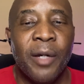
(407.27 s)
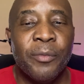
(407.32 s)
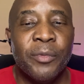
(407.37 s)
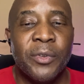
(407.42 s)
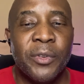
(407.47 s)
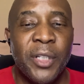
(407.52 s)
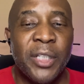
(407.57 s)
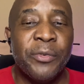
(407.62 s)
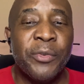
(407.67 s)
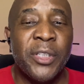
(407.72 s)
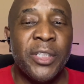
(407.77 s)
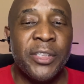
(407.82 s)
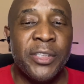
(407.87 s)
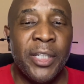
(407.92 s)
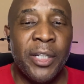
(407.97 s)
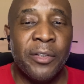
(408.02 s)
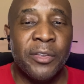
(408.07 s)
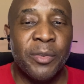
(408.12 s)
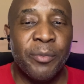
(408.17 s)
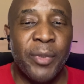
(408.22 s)
So that's what this
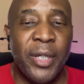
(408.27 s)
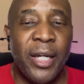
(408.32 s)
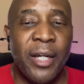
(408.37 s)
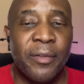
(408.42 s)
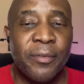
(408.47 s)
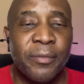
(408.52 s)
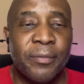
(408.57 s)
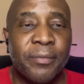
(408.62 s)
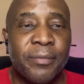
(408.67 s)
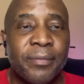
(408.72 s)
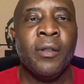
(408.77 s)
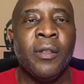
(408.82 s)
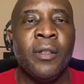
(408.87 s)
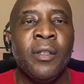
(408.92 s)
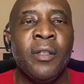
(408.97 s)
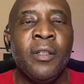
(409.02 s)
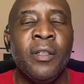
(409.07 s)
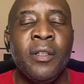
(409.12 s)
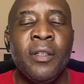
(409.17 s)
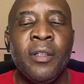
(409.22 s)
channel is about.
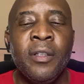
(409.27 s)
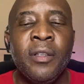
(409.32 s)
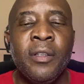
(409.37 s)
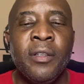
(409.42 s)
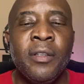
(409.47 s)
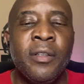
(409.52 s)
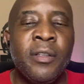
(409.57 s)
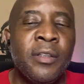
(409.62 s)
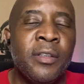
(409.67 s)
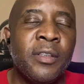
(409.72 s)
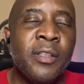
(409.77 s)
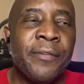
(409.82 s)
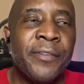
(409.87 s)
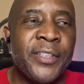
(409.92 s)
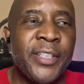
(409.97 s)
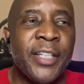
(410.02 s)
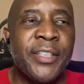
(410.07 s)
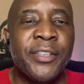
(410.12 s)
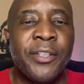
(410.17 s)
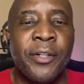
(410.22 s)
So if
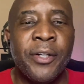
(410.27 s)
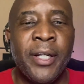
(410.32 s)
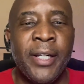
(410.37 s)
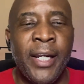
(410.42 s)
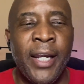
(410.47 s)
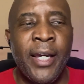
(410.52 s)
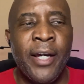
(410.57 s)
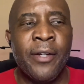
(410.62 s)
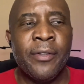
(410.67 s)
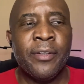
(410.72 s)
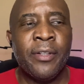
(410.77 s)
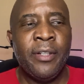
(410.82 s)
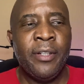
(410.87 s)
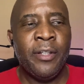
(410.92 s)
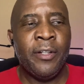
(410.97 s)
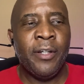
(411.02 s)
you're just starting out,